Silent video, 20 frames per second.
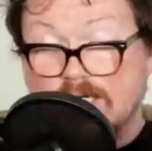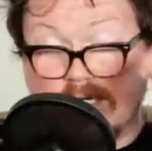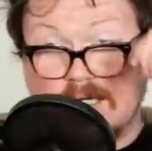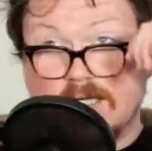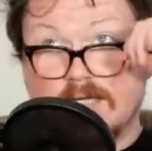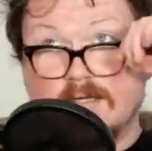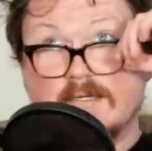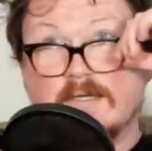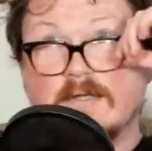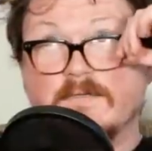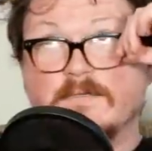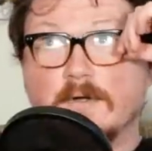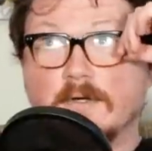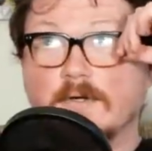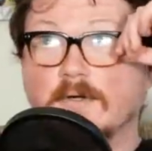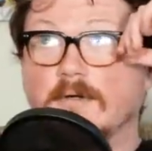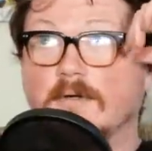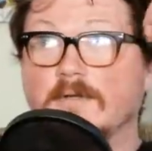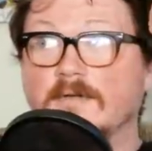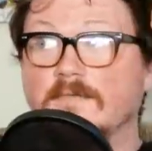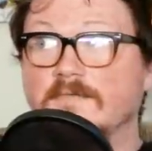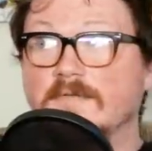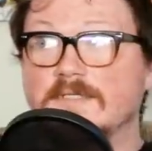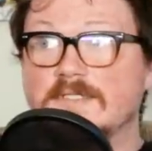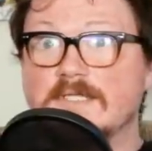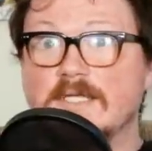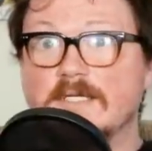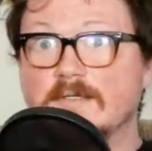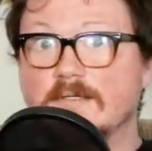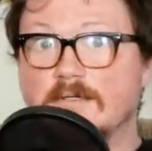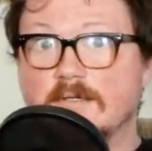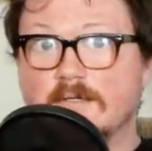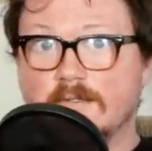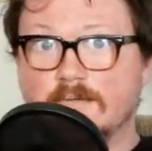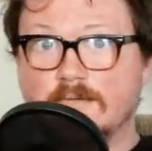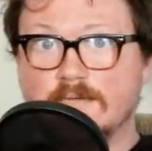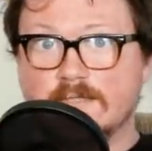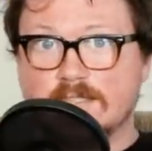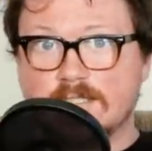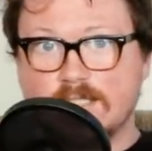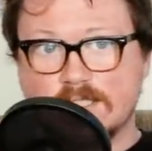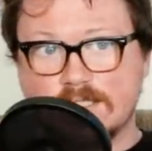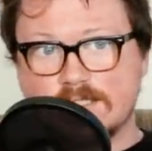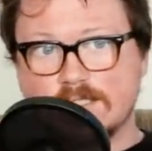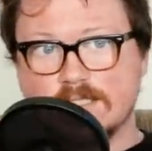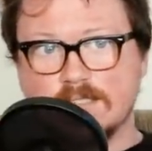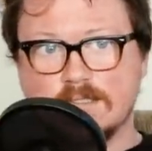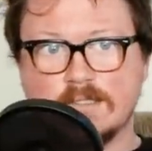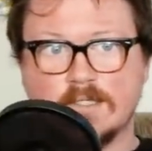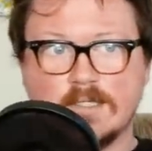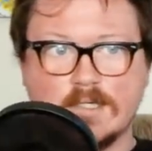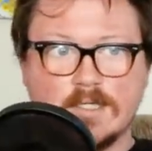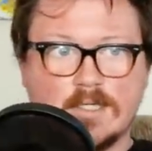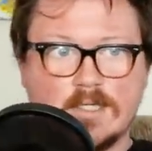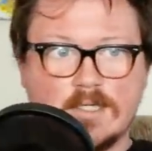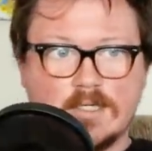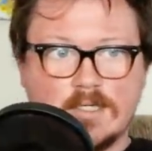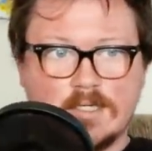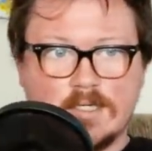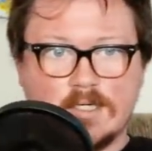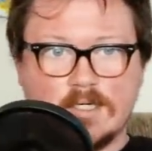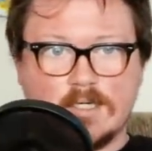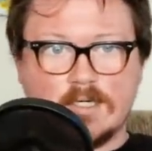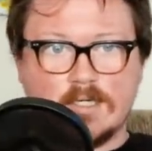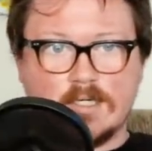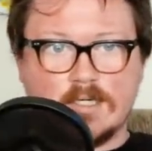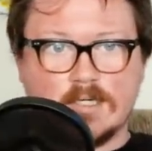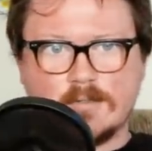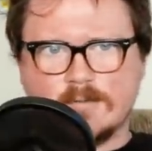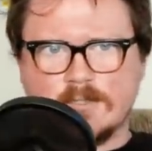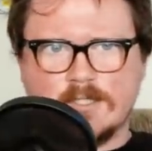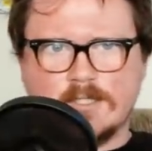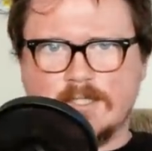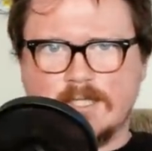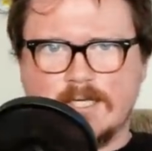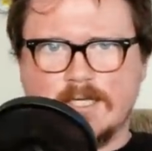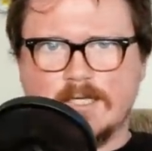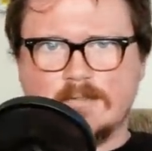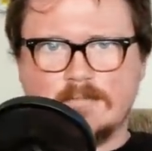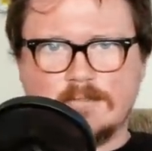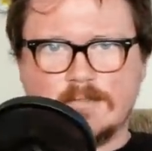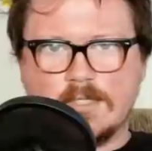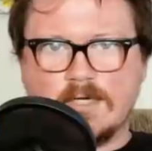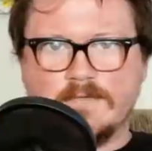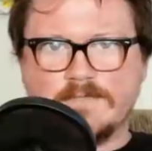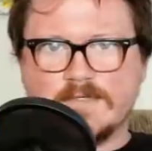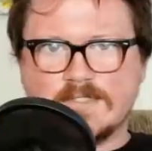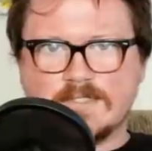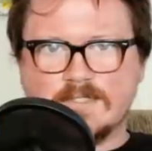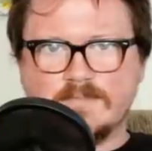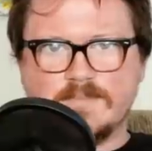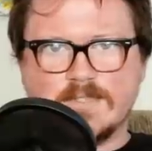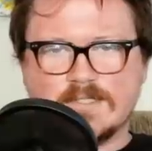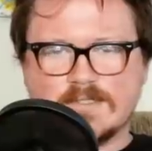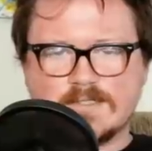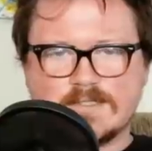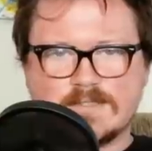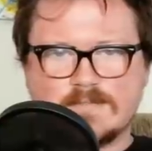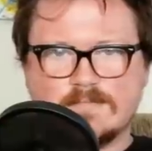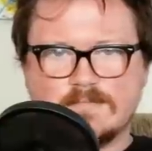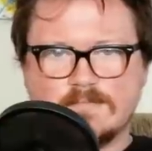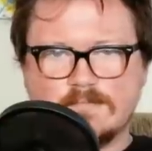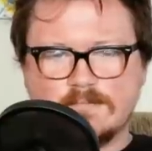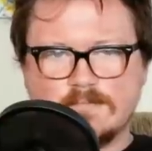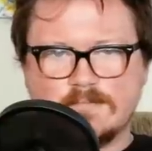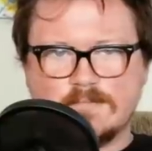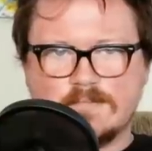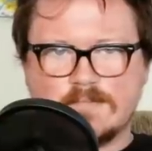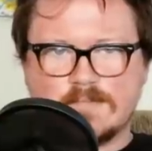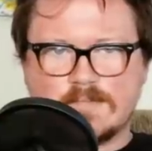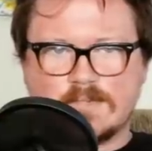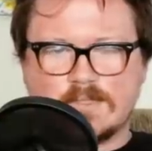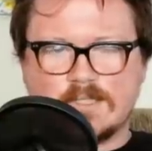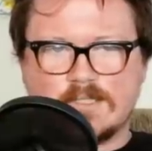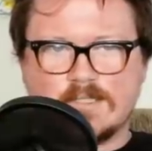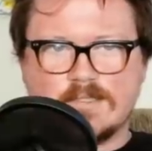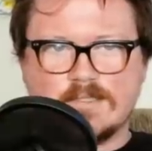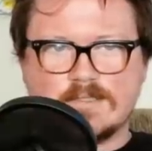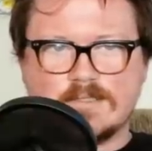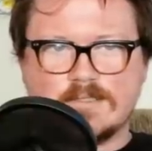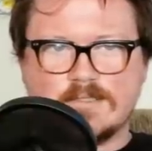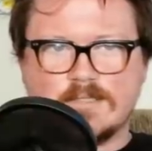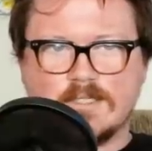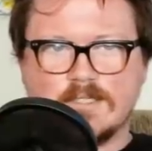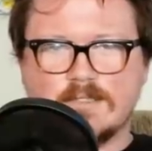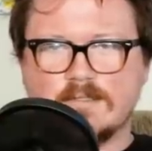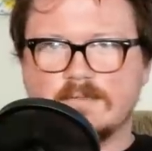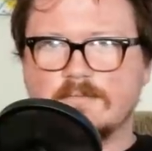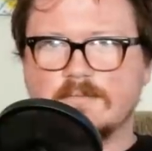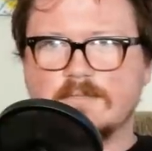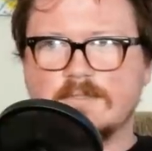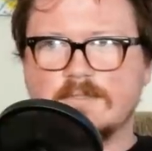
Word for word: I'd never heard of the Sega R360. Uh, Clint had, obviously, because he's a giant